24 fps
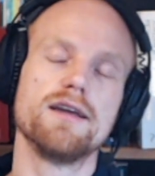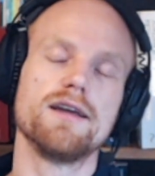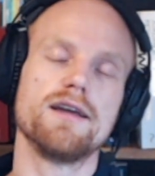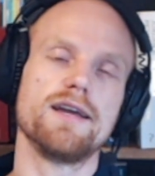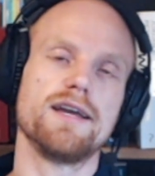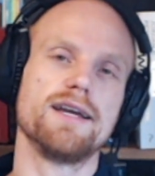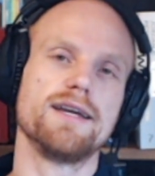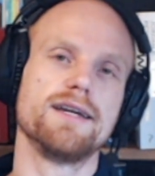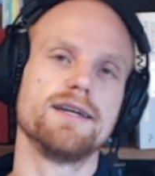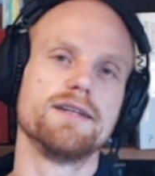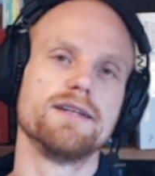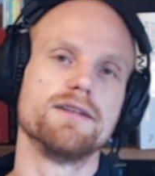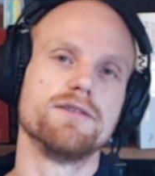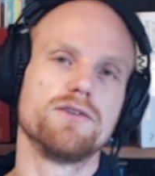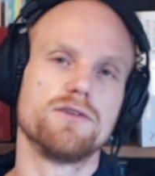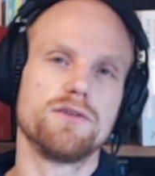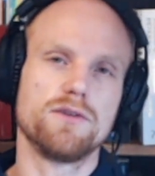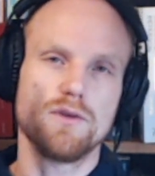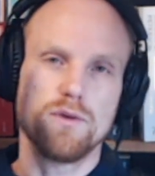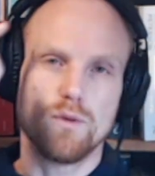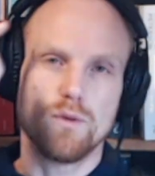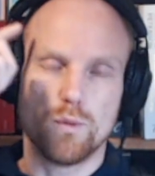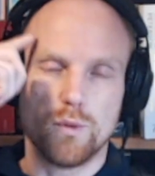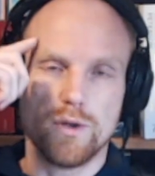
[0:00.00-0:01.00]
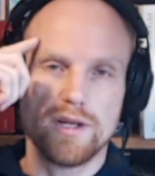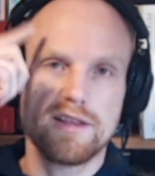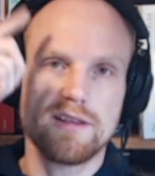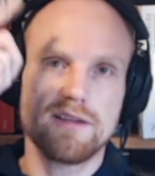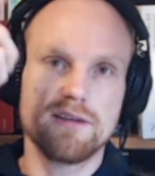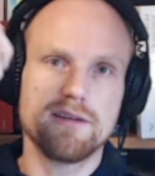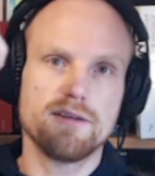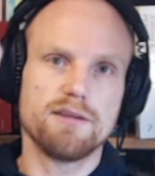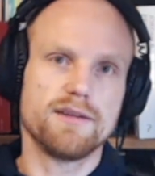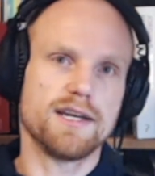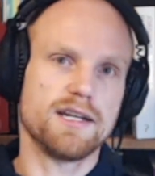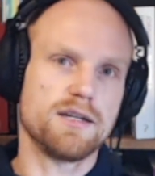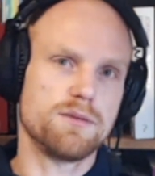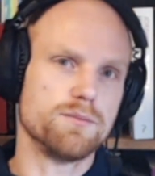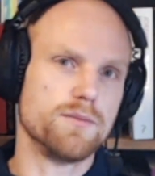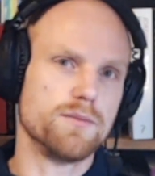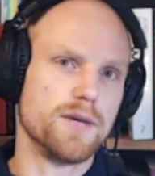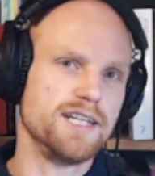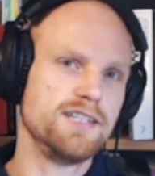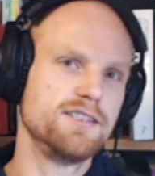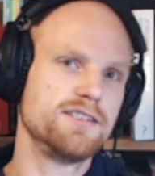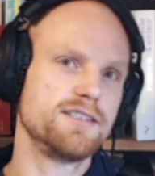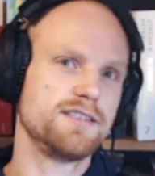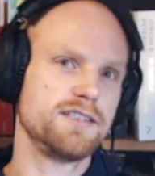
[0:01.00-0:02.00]
And with that
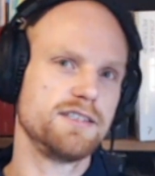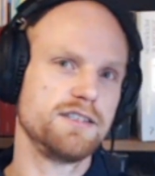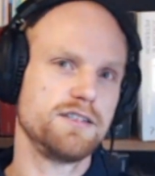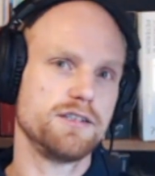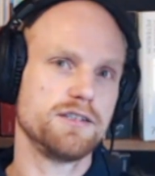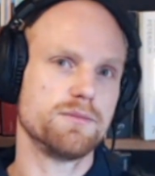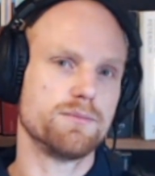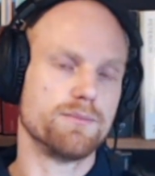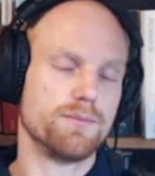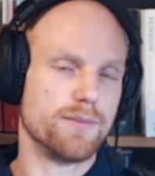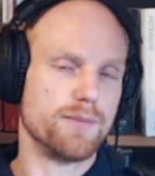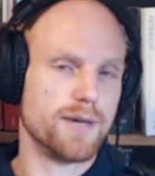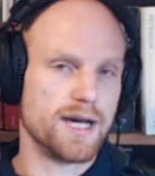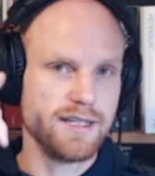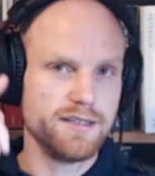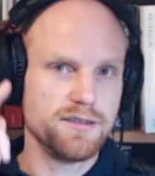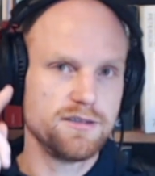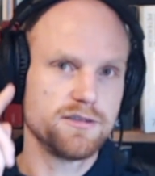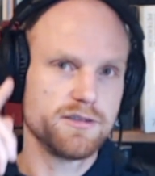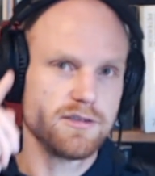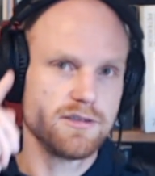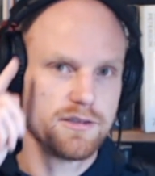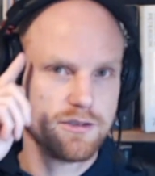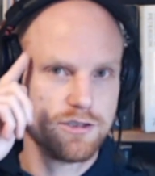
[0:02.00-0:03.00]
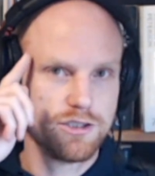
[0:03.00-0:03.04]
mind